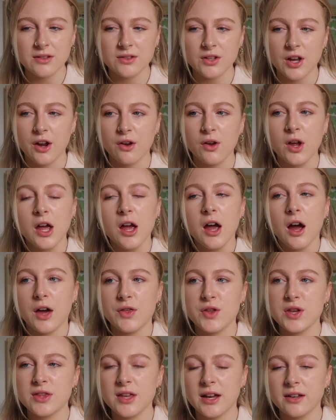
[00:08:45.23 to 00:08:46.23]
So I
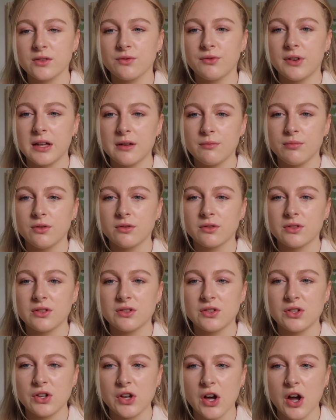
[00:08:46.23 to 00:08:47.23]
think that's really
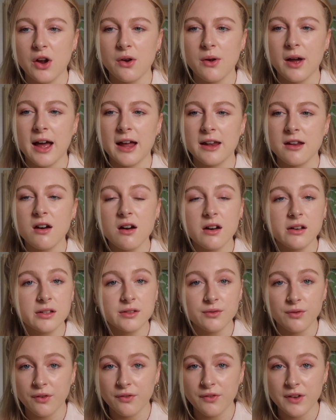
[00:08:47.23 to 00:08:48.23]
important, to go and
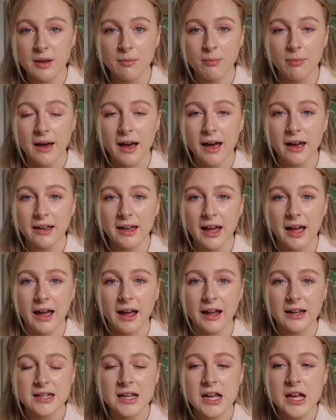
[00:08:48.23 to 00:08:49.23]
ask for feedback
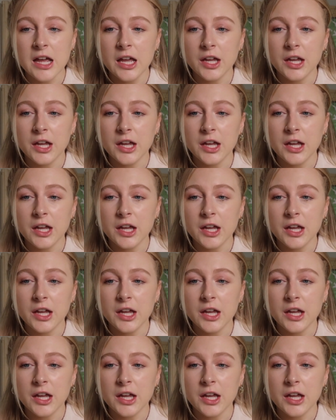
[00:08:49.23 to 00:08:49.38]
and,